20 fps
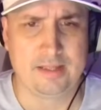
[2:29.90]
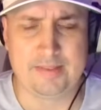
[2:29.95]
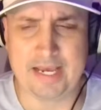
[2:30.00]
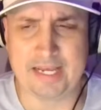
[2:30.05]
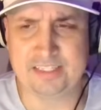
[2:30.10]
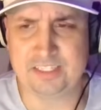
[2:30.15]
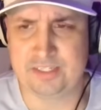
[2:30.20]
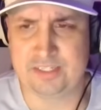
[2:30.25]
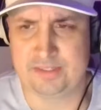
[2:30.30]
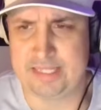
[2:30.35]

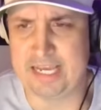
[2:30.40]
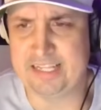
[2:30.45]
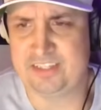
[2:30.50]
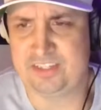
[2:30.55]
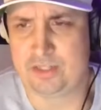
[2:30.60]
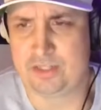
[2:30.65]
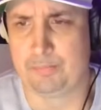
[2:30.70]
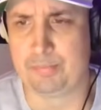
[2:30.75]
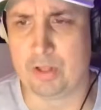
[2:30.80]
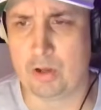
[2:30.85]

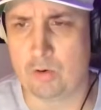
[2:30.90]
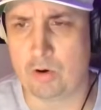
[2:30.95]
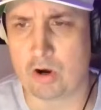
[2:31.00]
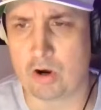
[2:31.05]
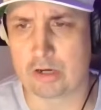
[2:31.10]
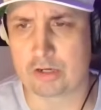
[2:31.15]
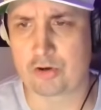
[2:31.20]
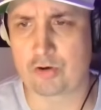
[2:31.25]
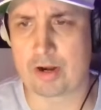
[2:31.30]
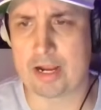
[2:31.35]
That's the
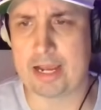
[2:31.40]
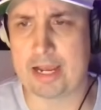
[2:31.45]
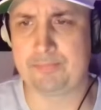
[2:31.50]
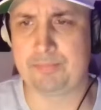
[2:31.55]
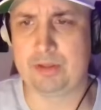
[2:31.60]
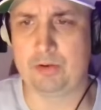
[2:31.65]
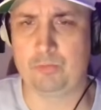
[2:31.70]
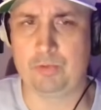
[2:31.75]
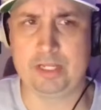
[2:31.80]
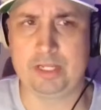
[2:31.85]
blowhard
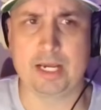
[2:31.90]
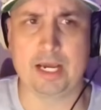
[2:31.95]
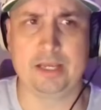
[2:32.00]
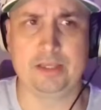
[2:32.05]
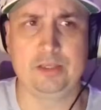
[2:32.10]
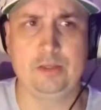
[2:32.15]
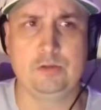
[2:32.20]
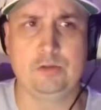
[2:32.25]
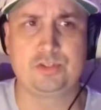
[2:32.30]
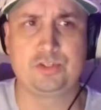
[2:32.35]
crap that we
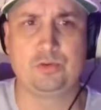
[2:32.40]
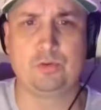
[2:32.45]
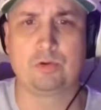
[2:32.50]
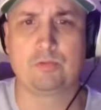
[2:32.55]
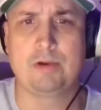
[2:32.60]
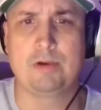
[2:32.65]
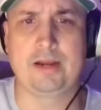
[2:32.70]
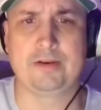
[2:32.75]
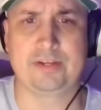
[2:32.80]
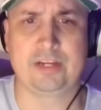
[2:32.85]
got used to
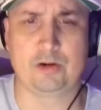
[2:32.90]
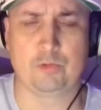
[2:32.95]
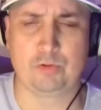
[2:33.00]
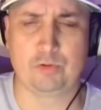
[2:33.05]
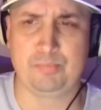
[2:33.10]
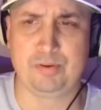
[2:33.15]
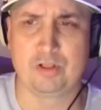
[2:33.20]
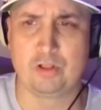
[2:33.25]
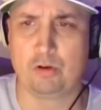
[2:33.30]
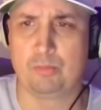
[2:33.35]
around here
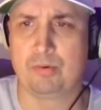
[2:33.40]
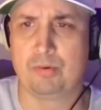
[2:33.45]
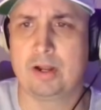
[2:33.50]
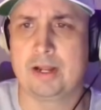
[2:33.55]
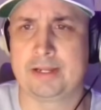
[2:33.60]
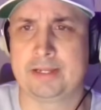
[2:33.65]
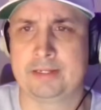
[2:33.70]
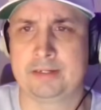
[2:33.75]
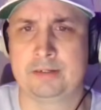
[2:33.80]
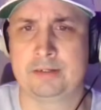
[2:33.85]
with Bill
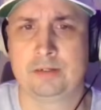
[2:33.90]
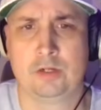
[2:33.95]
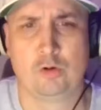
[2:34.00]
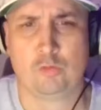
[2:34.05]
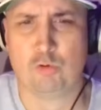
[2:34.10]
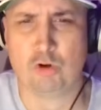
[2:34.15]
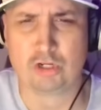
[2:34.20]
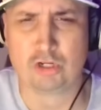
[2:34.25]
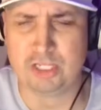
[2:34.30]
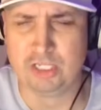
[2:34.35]
O'Brien.
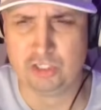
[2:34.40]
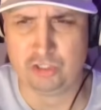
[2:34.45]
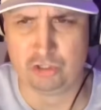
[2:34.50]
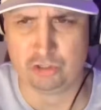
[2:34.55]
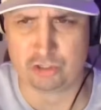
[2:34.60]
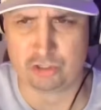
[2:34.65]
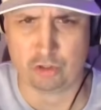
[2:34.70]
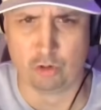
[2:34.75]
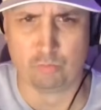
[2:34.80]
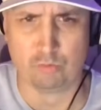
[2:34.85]
Rookies
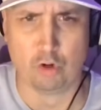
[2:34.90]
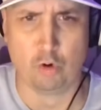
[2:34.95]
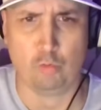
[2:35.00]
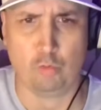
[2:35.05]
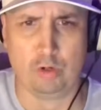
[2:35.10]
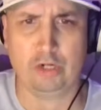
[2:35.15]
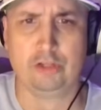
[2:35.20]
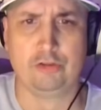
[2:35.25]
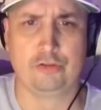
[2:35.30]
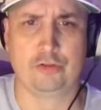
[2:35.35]
just don't
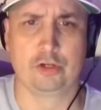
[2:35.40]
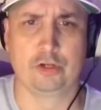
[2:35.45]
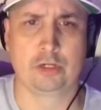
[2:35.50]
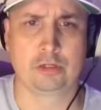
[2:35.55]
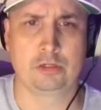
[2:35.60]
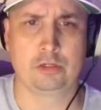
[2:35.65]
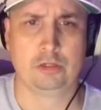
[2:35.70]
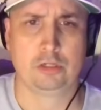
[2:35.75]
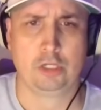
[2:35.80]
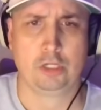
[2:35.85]
know anything.
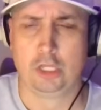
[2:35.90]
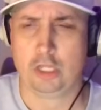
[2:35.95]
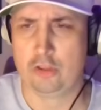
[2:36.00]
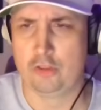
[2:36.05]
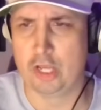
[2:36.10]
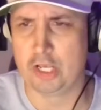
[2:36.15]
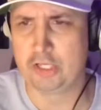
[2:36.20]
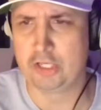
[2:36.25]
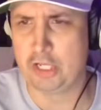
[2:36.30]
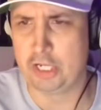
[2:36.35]

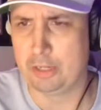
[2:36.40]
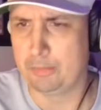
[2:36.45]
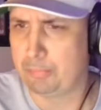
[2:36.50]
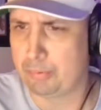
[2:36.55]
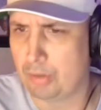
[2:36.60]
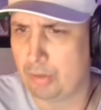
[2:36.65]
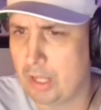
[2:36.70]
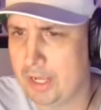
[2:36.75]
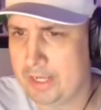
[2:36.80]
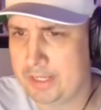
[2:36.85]
They can't
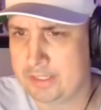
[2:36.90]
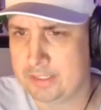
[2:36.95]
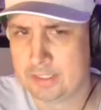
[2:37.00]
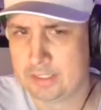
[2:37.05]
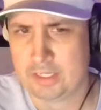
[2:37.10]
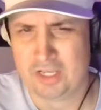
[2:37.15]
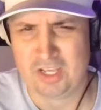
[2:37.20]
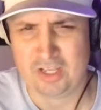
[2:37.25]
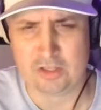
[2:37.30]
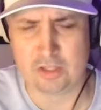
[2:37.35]
play.
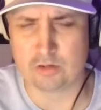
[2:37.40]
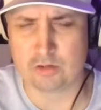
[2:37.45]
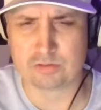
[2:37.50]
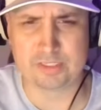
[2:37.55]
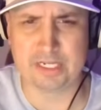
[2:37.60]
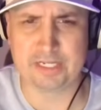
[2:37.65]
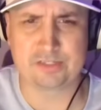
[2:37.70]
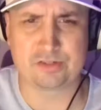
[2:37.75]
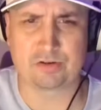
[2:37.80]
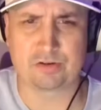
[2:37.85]
Those
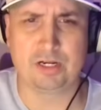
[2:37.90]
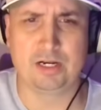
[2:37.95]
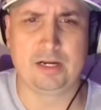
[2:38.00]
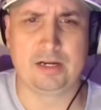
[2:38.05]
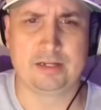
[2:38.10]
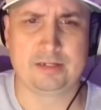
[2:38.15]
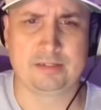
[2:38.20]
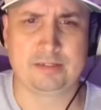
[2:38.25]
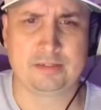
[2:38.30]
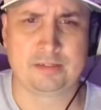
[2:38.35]
days are
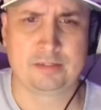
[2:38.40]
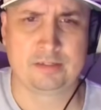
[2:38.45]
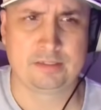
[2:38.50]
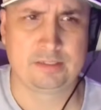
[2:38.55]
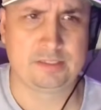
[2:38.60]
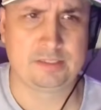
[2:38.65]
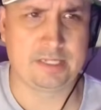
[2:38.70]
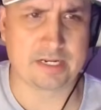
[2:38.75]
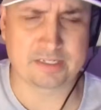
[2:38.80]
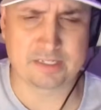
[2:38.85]
gone.
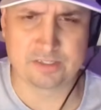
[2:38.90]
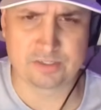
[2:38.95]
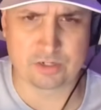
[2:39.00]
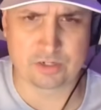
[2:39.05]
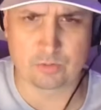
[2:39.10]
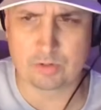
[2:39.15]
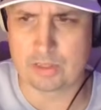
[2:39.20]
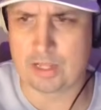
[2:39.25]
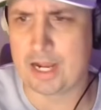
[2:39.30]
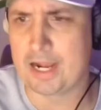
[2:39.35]
Texans
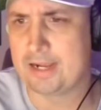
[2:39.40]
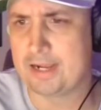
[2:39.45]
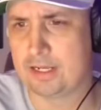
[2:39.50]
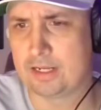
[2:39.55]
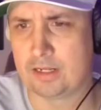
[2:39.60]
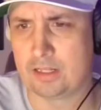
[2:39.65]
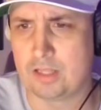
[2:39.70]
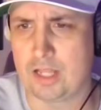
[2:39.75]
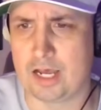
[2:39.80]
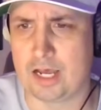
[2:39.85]
are relying
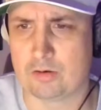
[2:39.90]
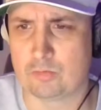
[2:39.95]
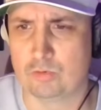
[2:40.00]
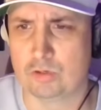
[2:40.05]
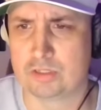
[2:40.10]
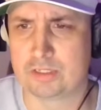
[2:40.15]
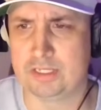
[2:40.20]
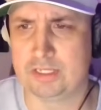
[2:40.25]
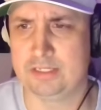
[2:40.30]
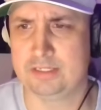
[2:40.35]
on a lot of
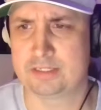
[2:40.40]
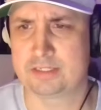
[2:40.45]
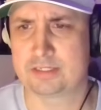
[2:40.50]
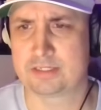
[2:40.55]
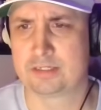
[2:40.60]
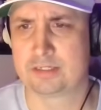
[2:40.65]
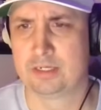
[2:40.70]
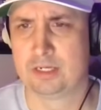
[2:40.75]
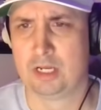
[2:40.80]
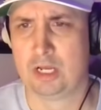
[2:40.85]

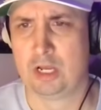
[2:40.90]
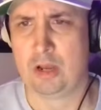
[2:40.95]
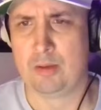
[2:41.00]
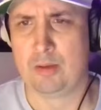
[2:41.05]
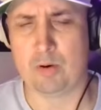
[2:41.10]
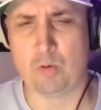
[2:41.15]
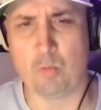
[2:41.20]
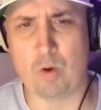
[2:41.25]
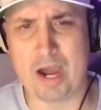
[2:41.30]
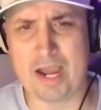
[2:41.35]
rookies.
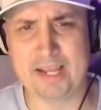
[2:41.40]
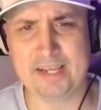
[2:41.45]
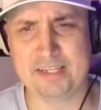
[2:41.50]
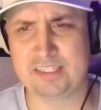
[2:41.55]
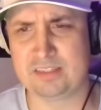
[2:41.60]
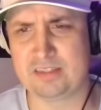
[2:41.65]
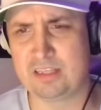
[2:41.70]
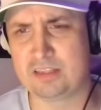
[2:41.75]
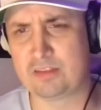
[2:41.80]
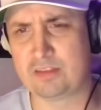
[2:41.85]
But why
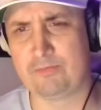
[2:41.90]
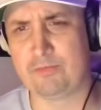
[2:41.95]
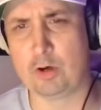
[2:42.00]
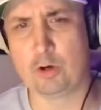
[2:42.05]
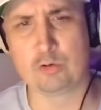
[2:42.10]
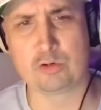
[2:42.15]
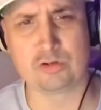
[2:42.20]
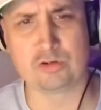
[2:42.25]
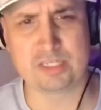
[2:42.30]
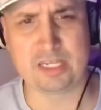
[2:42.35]
is it that the
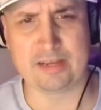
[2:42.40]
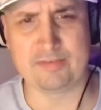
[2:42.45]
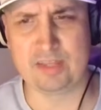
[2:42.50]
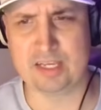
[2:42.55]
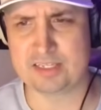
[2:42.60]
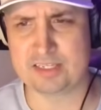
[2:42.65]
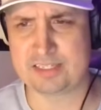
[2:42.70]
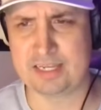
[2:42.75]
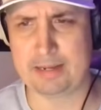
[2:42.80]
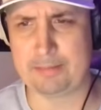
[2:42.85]
voters have
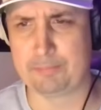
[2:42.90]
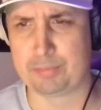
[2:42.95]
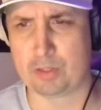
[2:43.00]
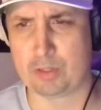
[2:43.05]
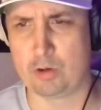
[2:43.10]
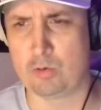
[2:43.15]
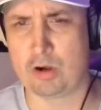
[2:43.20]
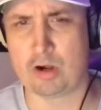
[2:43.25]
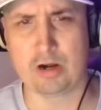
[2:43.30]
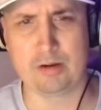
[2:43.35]
that same
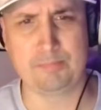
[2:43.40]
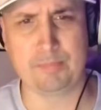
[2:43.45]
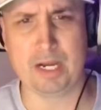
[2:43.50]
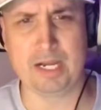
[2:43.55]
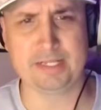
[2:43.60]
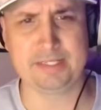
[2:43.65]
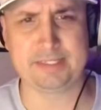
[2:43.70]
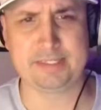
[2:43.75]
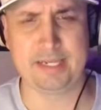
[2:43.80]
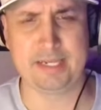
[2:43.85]
blowhard
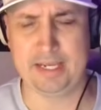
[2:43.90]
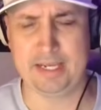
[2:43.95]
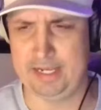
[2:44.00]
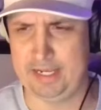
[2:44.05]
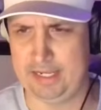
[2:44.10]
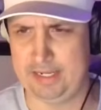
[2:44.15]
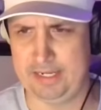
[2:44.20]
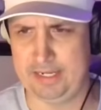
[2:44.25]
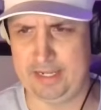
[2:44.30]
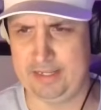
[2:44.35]
mindset
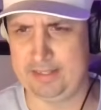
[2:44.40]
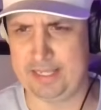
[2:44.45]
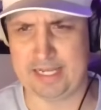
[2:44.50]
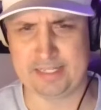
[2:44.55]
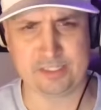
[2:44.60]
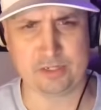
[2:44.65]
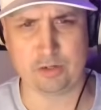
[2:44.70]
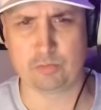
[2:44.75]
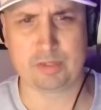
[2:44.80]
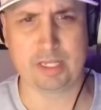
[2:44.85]
and
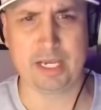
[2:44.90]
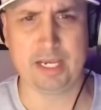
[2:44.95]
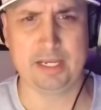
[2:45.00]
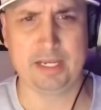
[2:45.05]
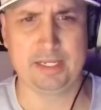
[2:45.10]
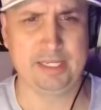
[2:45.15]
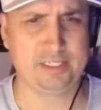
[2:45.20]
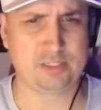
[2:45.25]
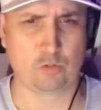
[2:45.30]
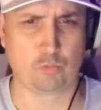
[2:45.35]
that's
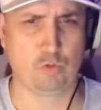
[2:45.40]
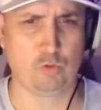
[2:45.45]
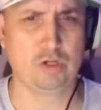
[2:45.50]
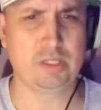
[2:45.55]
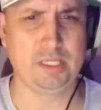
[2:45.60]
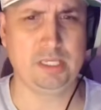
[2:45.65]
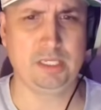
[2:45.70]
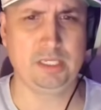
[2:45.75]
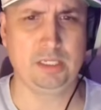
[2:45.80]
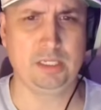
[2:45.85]
okay? He's a
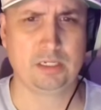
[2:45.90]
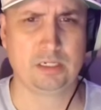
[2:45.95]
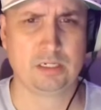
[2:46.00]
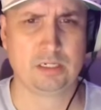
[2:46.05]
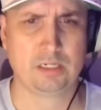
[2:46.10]
rookie.